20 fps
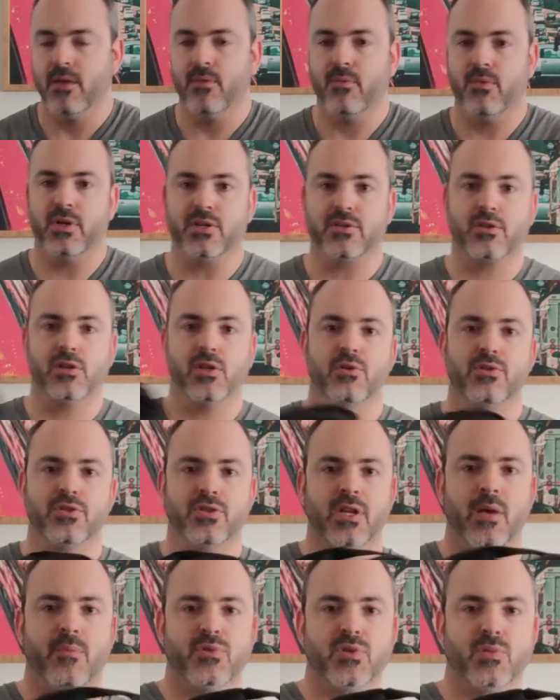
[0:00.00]
when it's closed
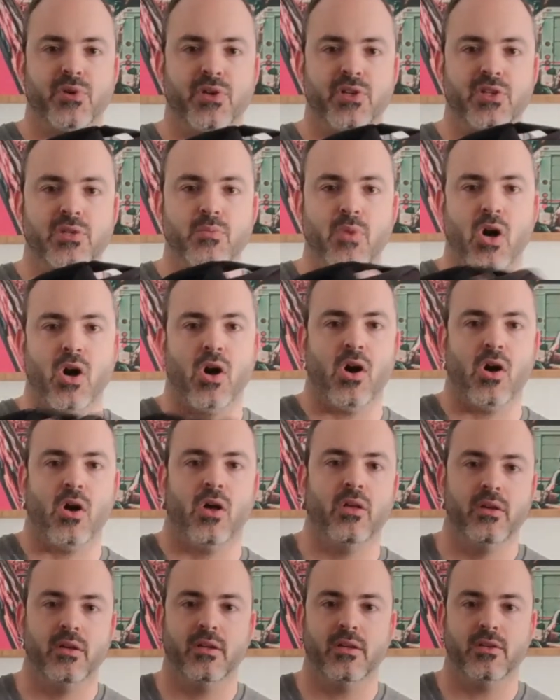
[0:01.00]
up, it's pretty
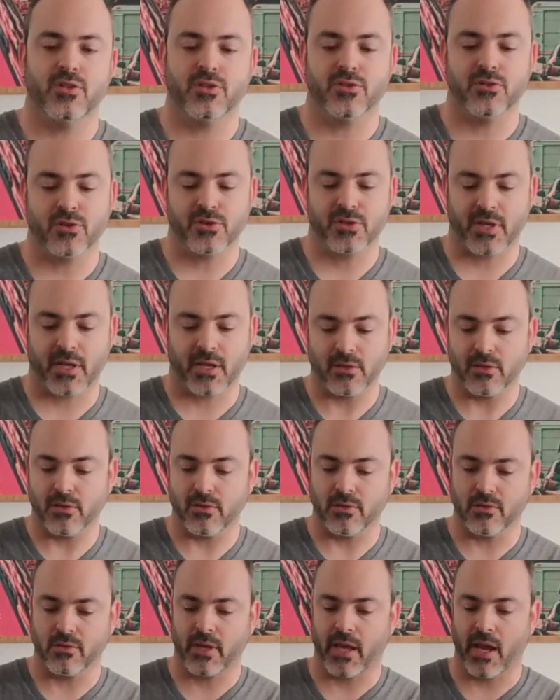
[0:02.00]
small. It just looks like a
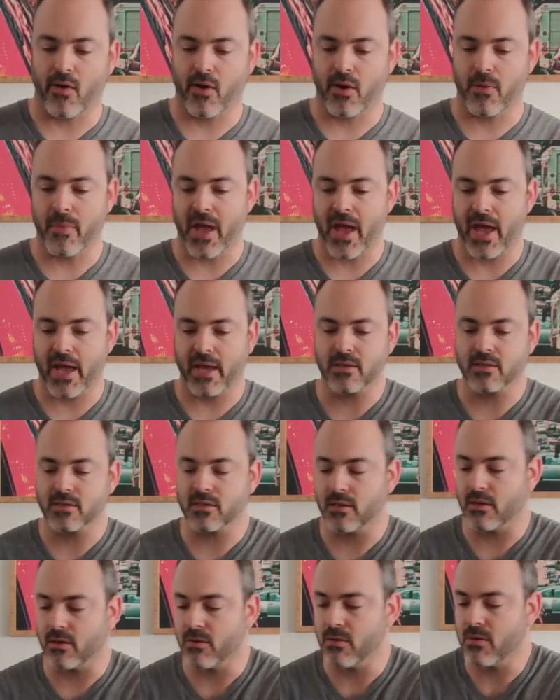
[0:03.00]
little carry bag, so
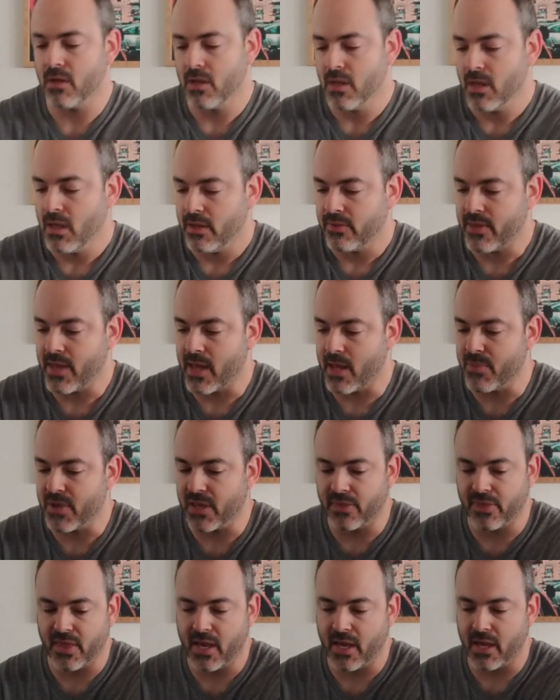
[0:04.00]
not a
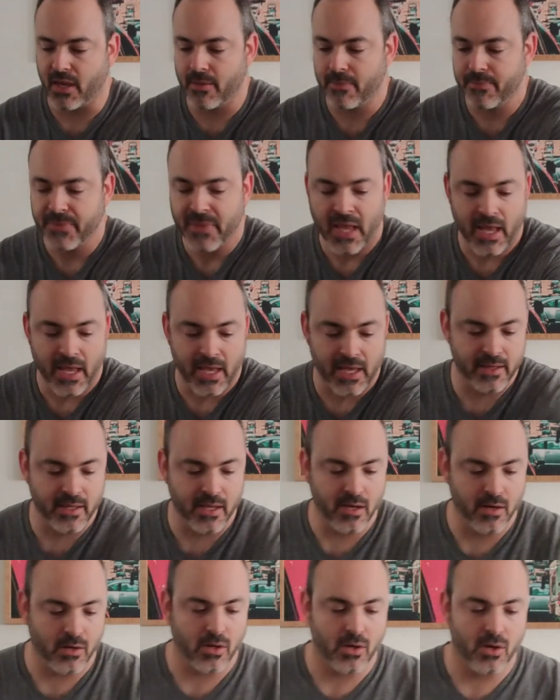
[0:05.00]
big thing. In
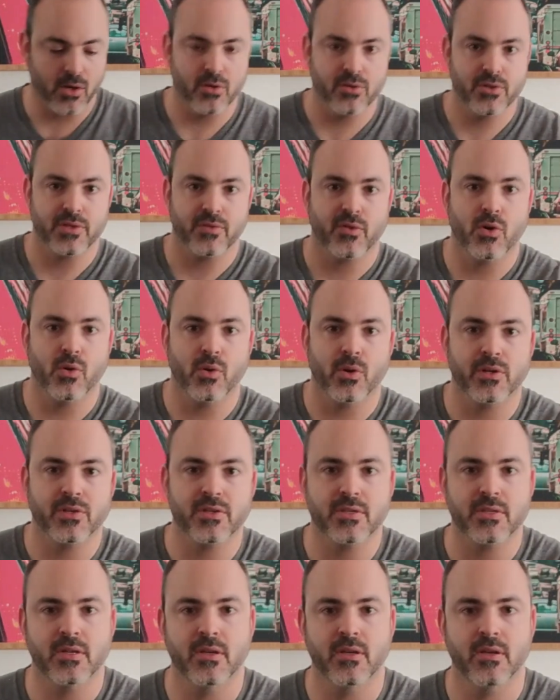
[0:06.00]
here goes, of
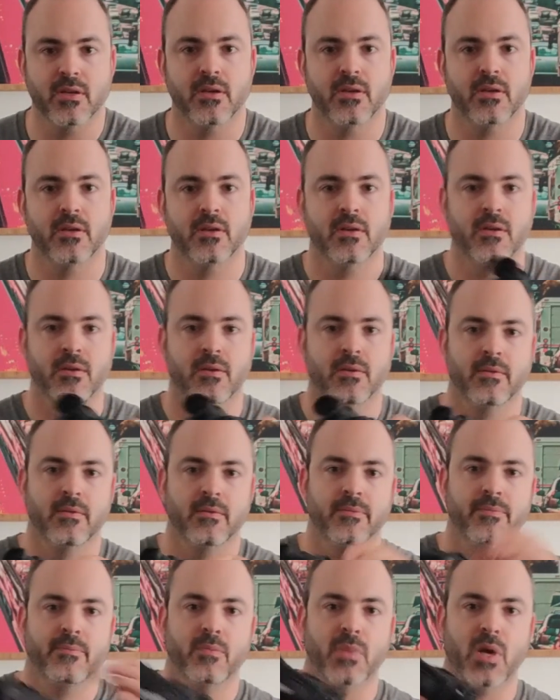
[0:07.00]
course,
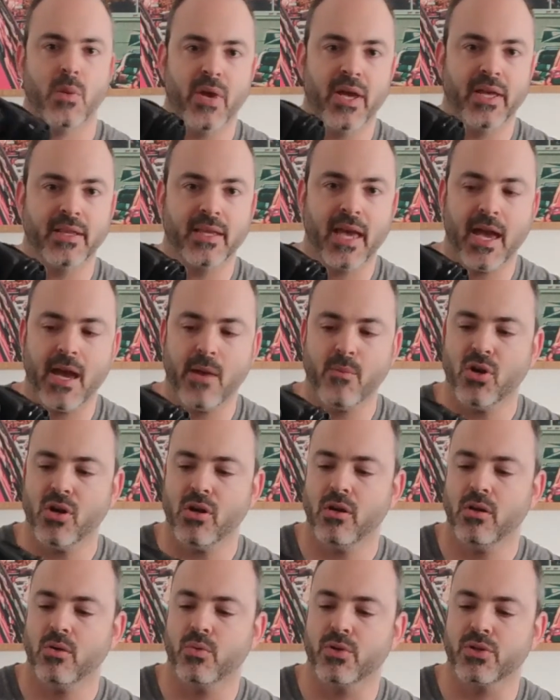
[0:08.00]
my main
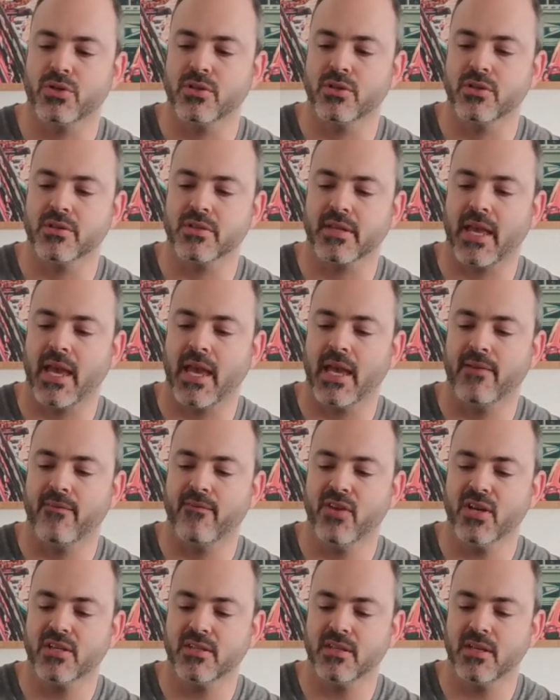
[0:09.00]
camera, which is the Canon
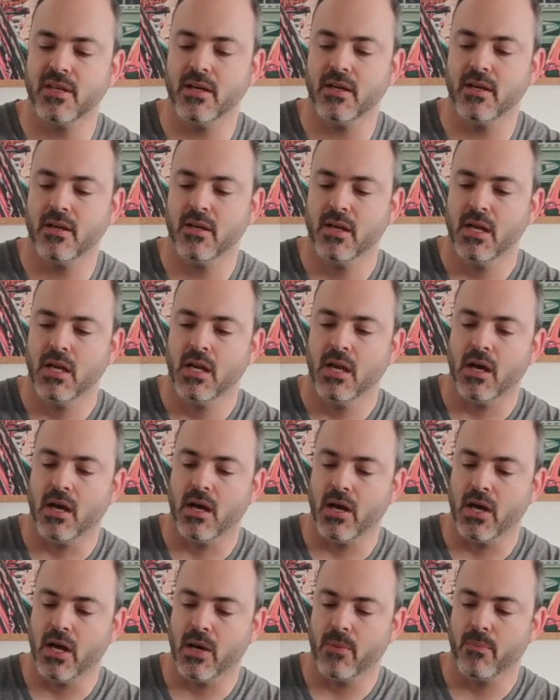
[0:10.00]
Vixia.
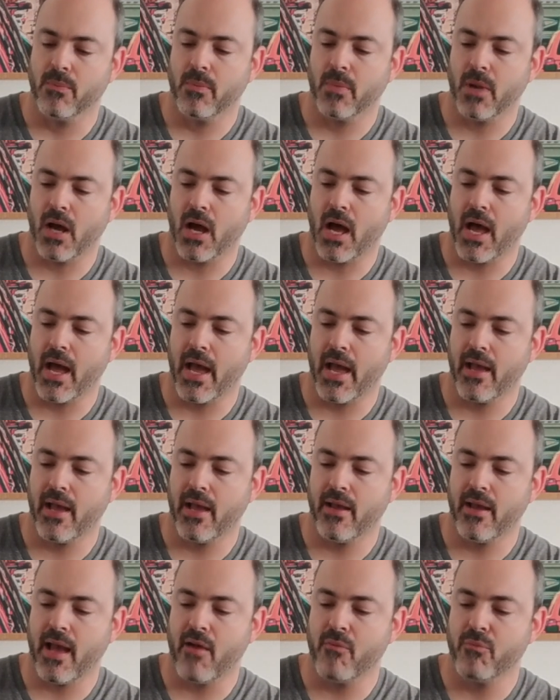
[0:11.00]

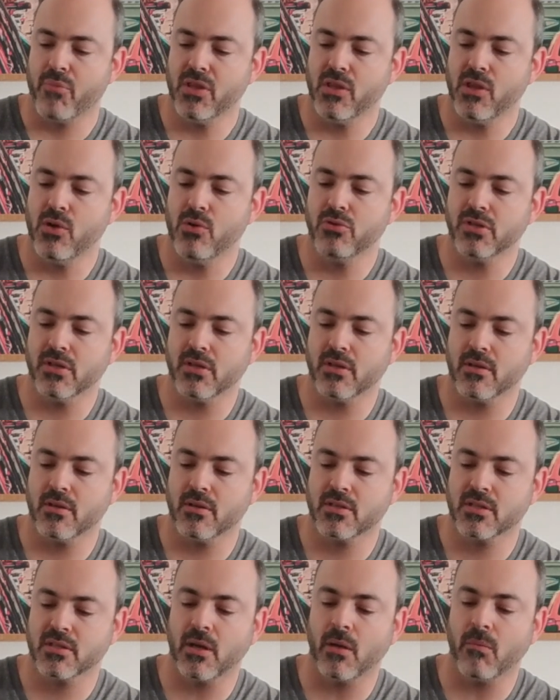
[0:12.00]
I have been using
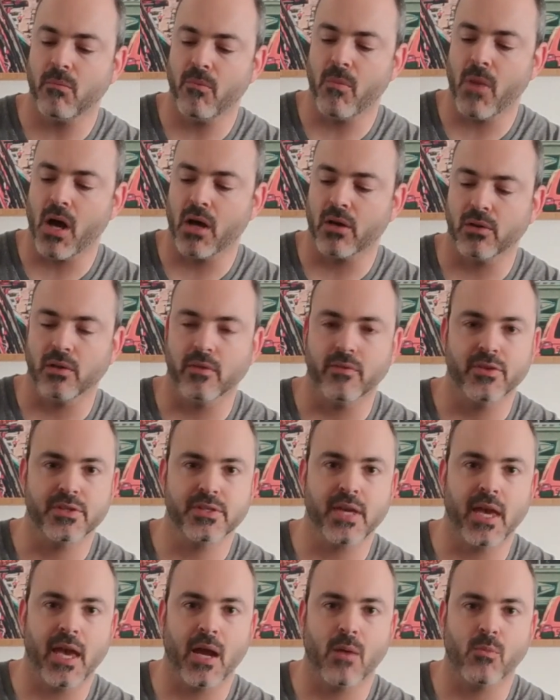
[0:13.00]
some model of this
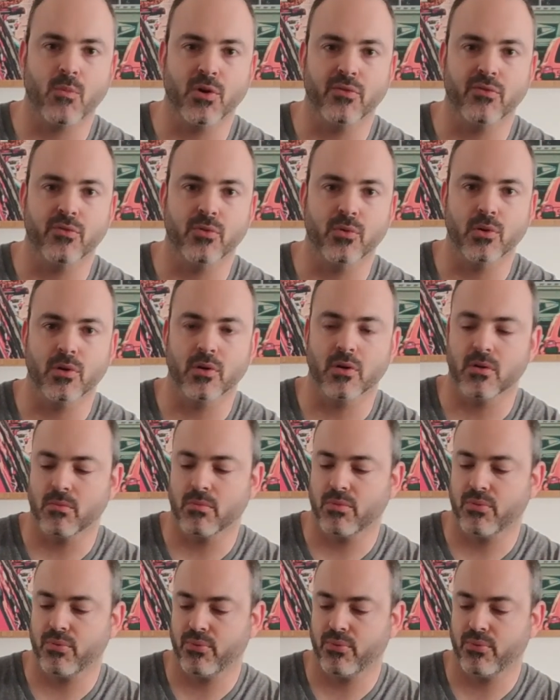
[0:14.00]
camera for